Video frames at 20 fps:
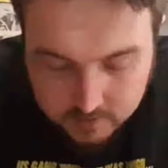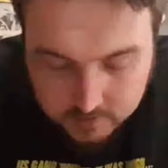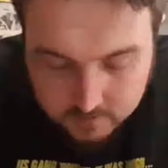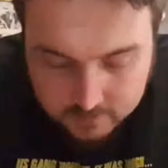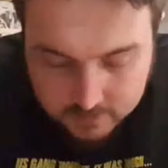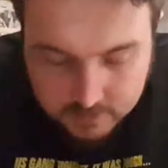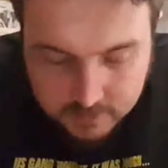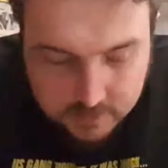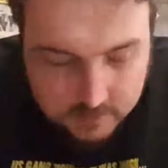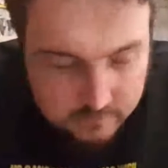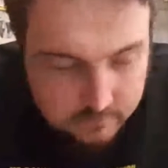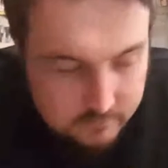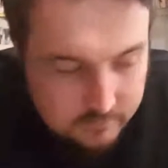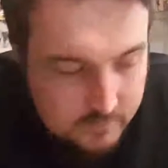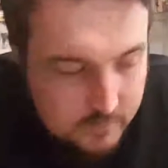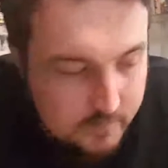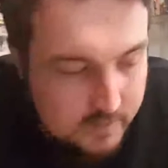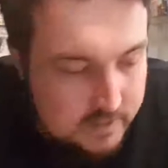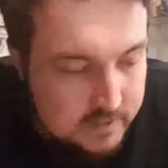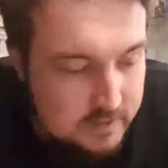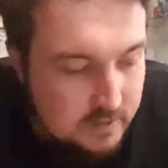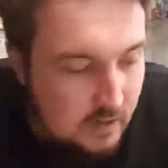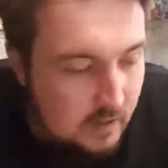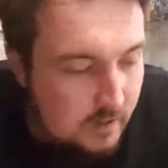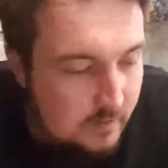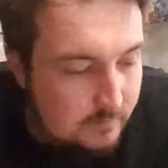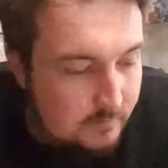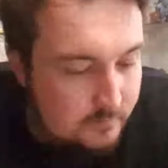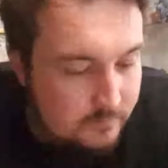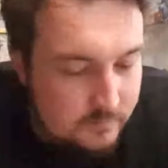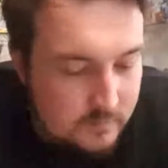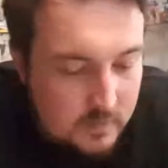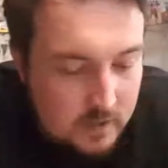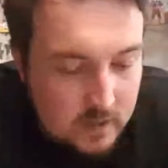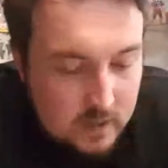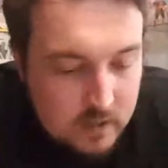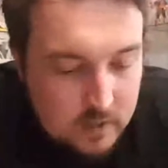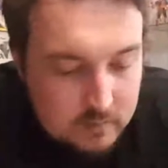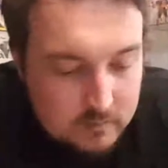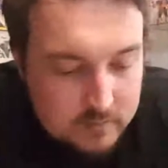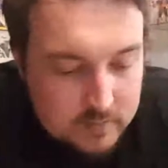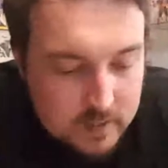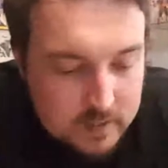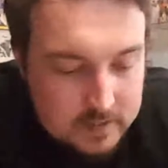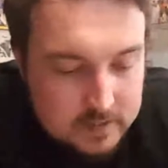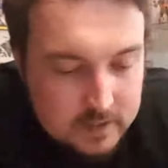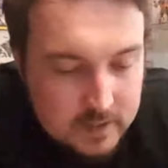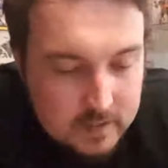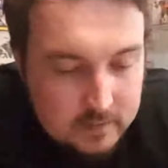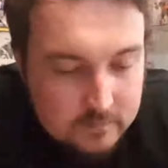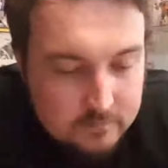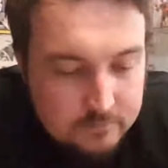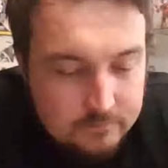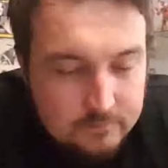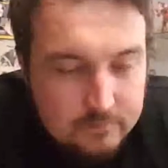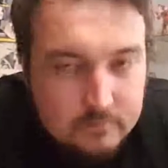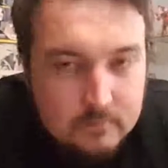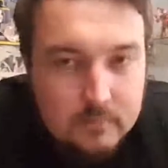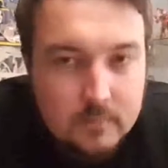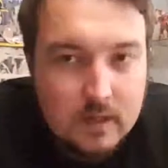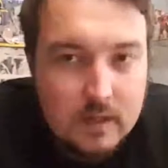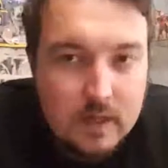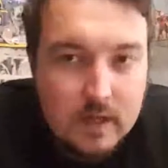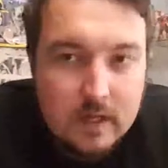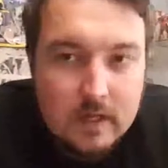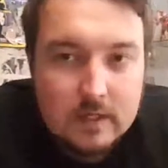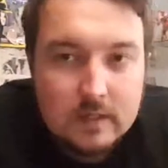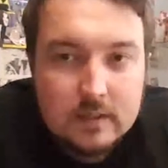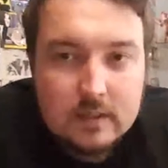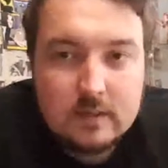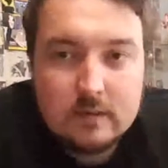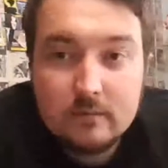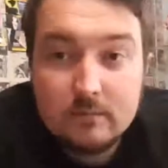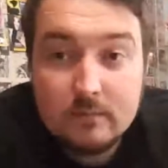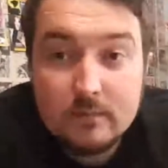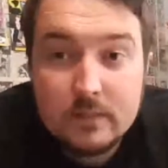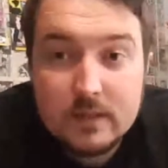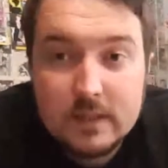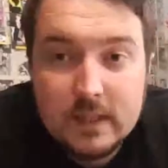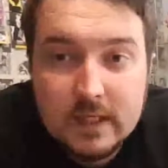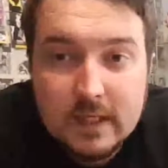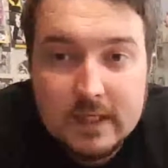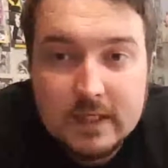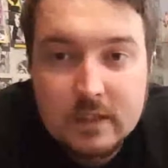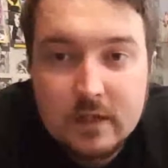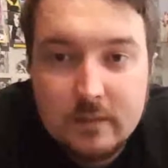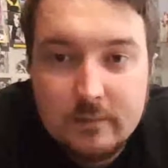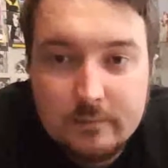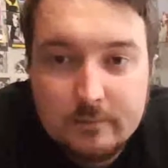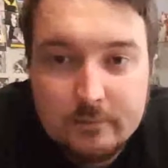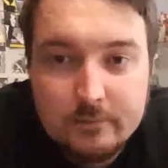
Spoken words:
But yeah, for the meantime, that's it, and see you next time.